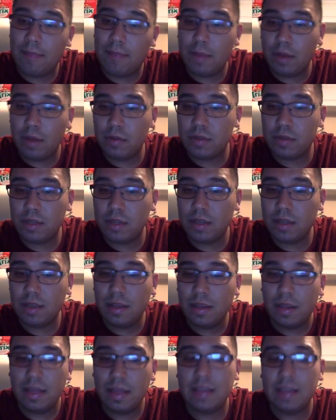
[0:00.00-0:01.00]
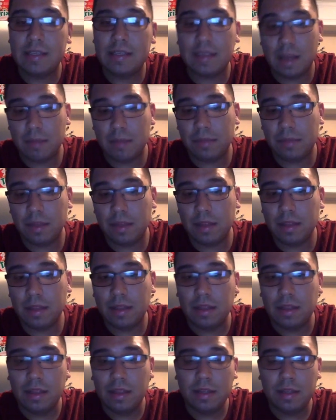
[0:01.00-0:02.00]
penalty is something
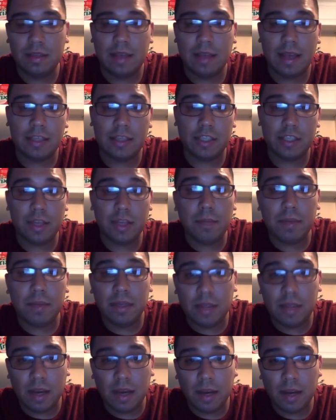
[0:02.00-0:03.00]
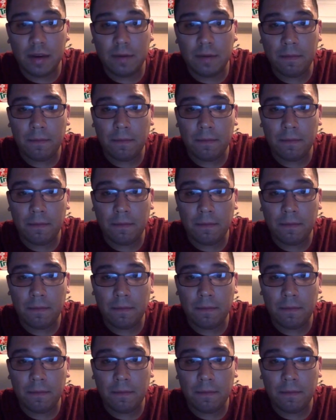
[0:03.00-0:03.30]
that should be done.